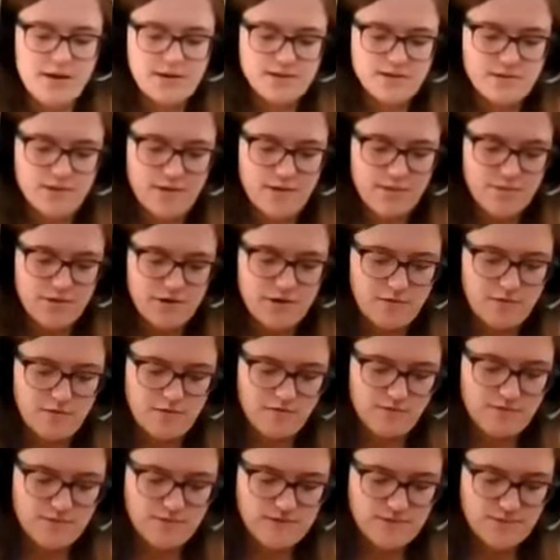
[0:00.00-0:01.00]
So I'm going to
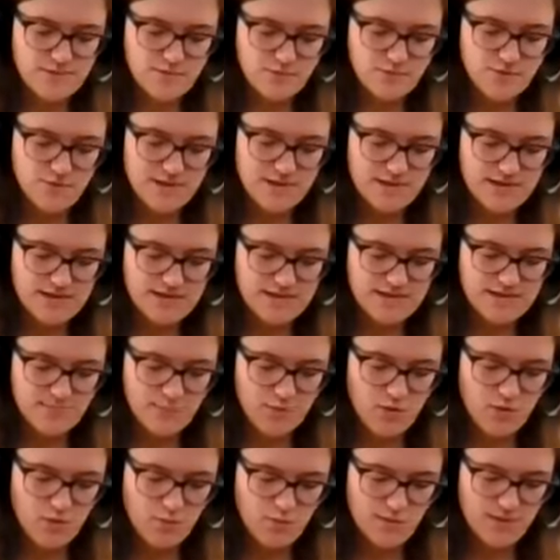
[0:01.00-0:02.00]
look for some really
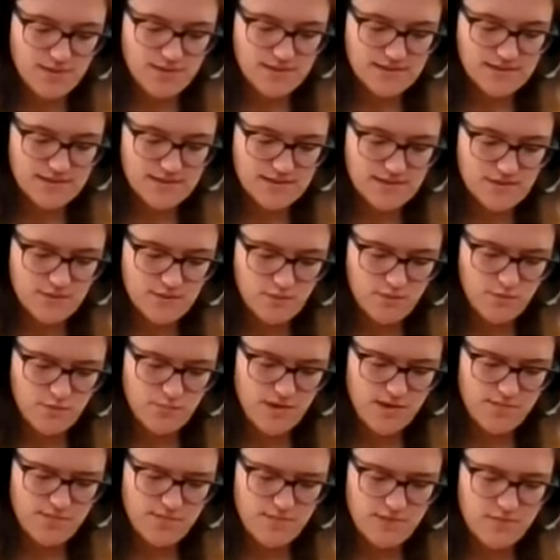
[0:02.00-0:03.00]
small ones, or
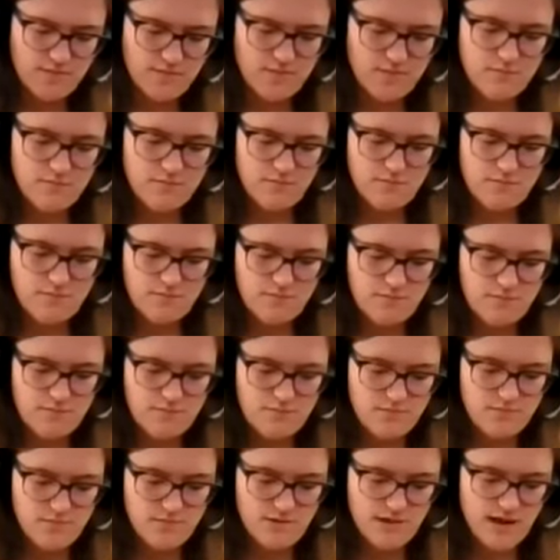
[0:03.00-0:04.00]
maybe,
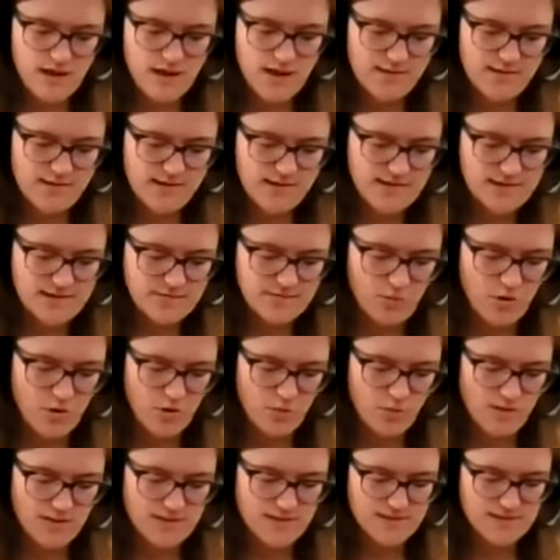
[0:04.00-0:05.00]
yeah, I think
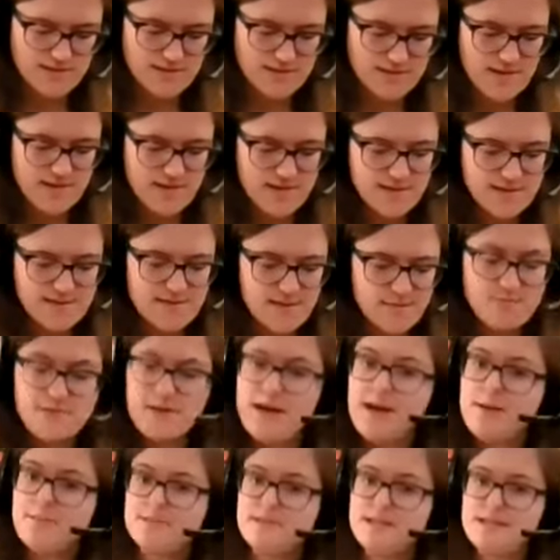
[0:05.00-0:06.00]
small ones.
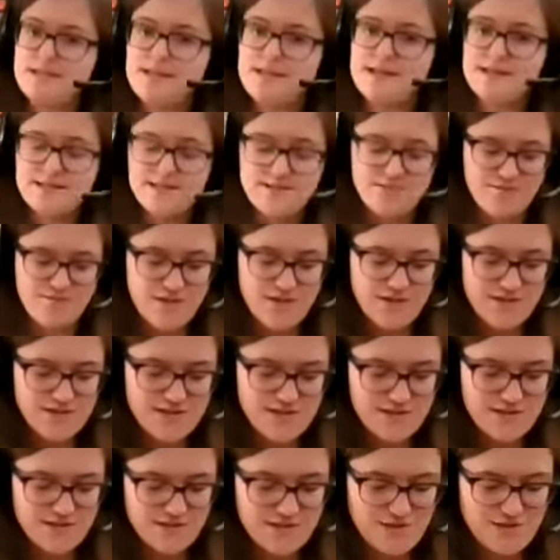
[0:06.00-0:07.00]
Sometimes I think it's
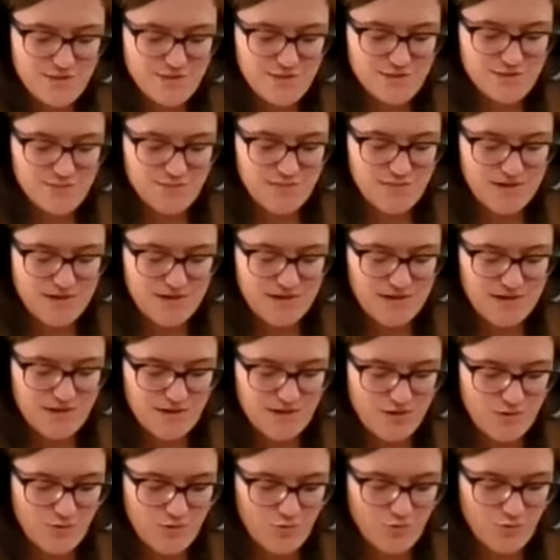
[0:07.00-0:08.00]
fun to use big
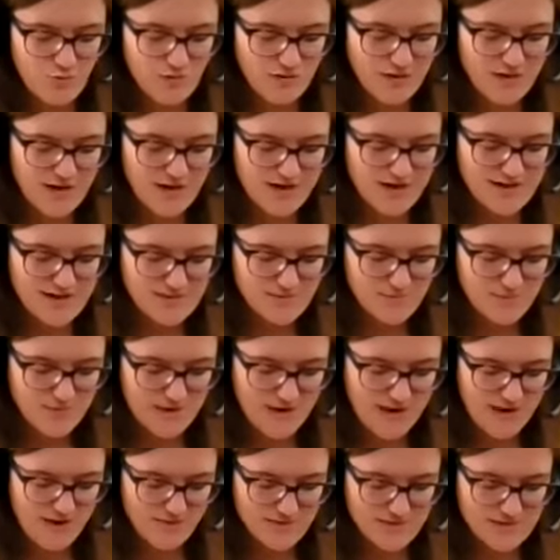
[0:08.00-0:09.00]
googly eyes
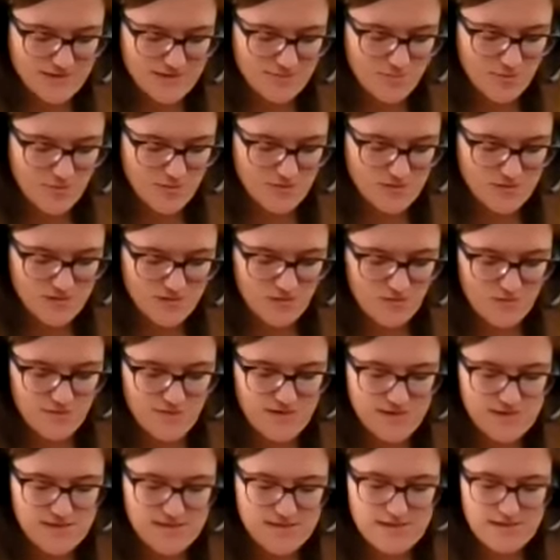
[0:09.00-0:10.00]
when I have a small
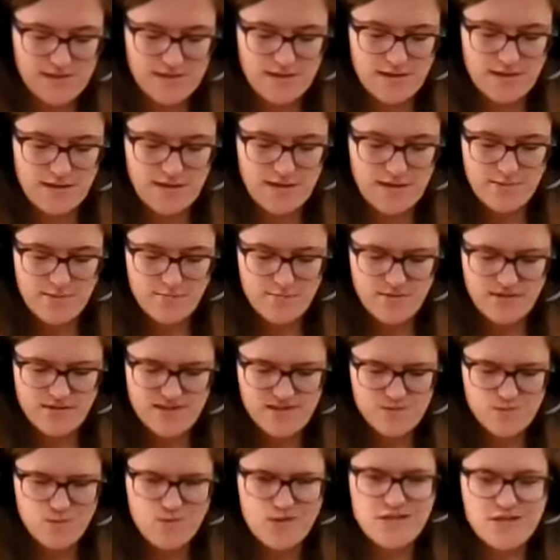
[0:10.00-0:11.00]
surface, but
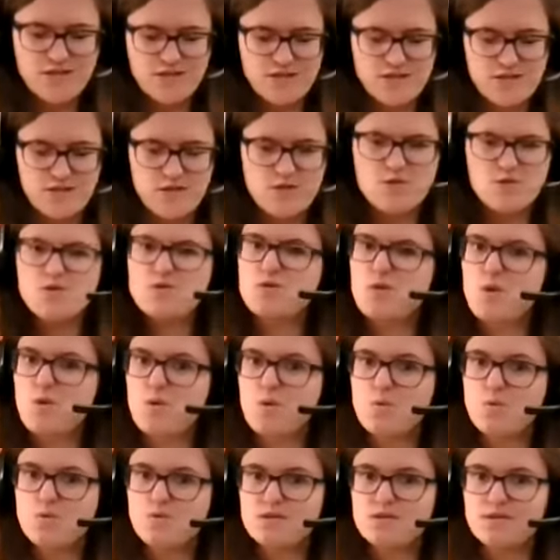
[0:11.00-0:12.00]
this one is
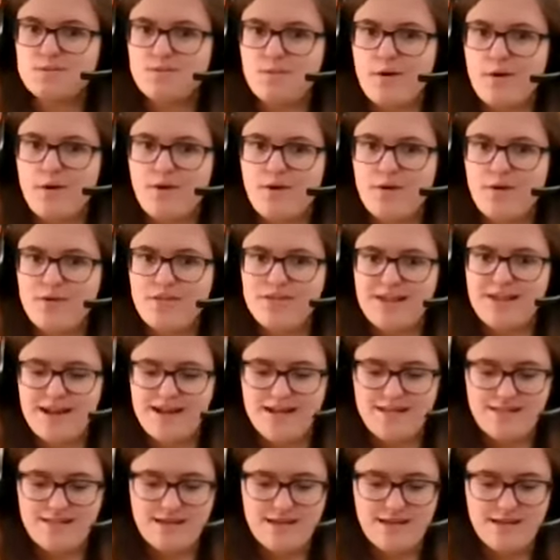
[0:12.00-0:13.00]
so small that
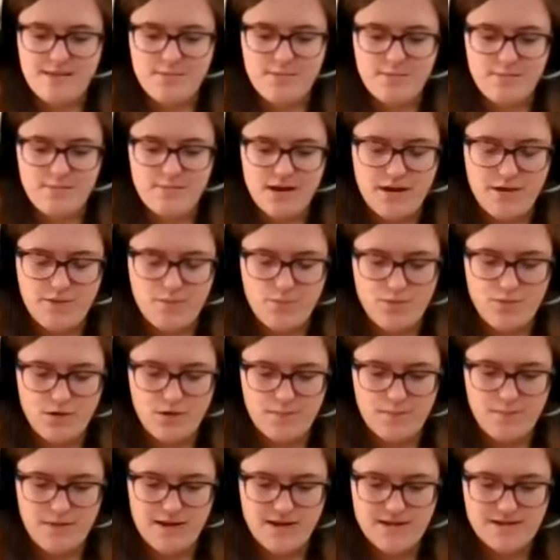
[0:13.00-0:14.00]
I think it might
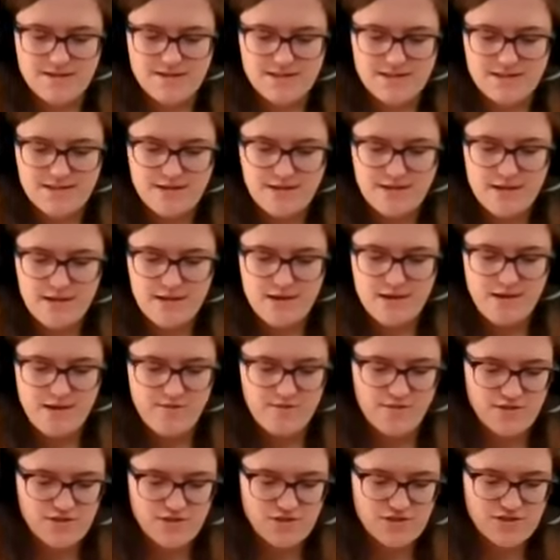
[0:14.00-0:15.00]
work best
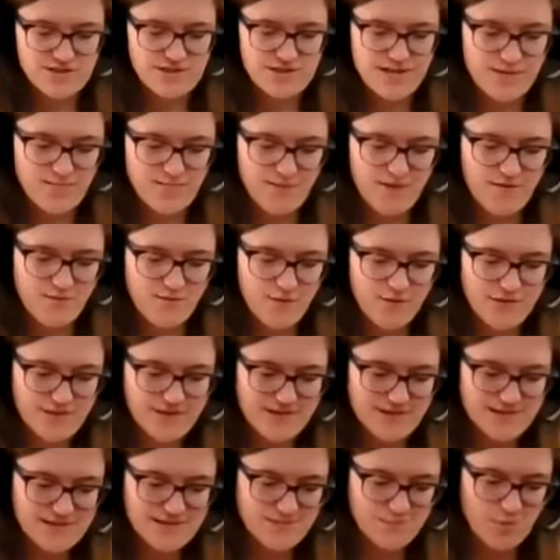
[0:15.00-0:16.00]
if I just keep
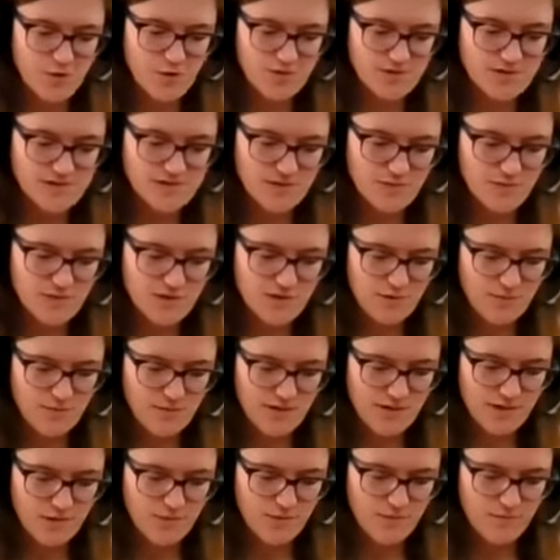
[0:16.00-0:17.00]
everything small. So here
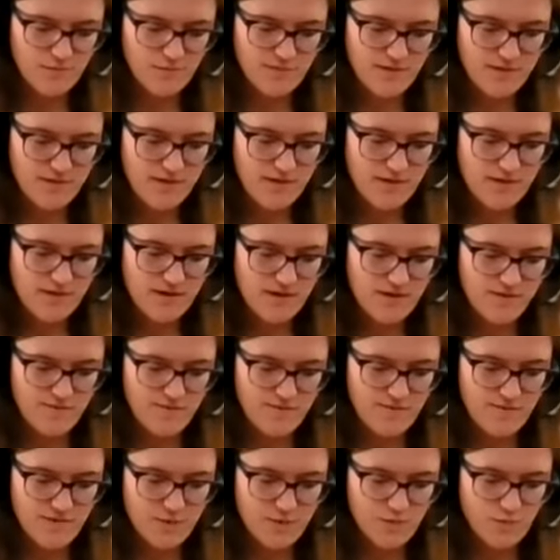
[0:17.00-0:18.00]
we go. I've
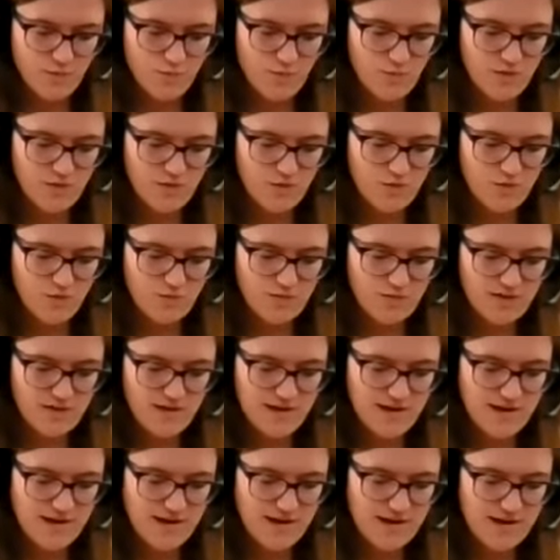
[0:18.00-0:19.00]
found one
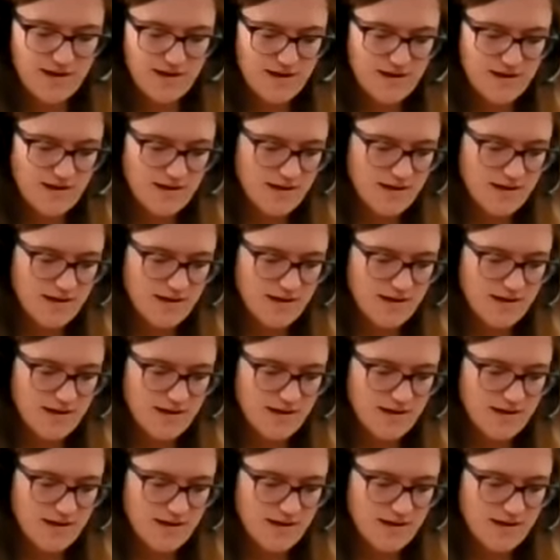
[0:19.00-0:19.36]
googly eye.